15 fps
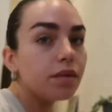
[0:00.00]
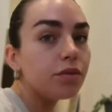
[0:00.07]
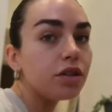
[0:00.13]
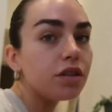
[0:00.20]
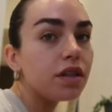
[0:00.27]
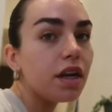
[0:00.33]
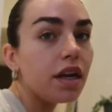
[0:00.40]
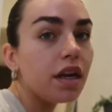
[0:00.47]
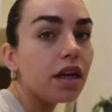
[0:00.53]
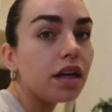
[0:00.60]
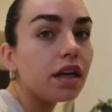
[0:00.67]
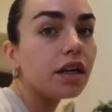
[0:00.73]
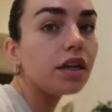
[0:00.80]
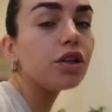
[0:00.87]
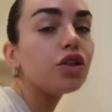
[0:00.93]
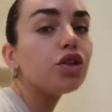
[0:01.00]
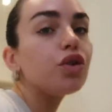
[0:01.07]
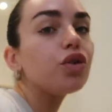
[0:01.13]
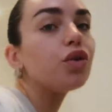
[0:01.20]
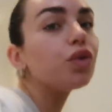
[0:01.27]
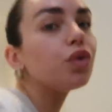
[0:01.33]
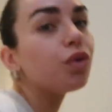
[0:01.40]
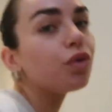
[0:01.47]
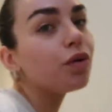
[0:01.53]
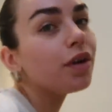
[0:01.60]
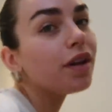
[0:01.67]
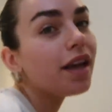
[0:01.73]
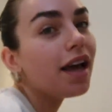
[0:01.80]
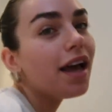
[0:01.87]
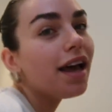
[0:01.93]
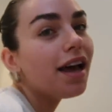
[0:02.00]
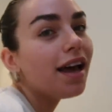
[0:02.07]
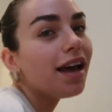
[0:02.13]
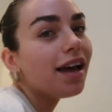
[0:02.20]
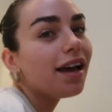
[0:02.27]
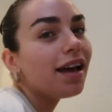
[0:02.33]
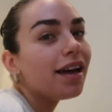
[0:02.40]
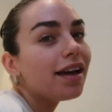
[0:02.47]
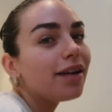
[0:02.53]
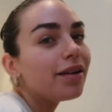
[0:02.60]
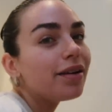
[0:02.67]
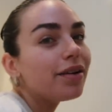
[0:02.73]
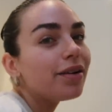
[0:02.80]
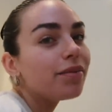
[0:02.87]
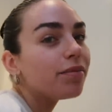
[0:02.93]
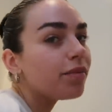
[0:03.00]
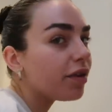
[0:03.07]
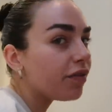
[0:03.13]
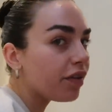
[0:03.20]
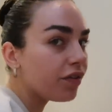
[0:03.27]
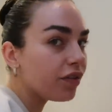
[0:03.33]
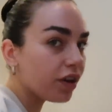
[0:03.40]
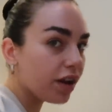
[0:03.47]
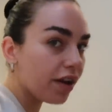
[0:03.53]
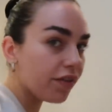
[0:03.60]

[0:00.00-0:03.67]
I'm just heading to my favorite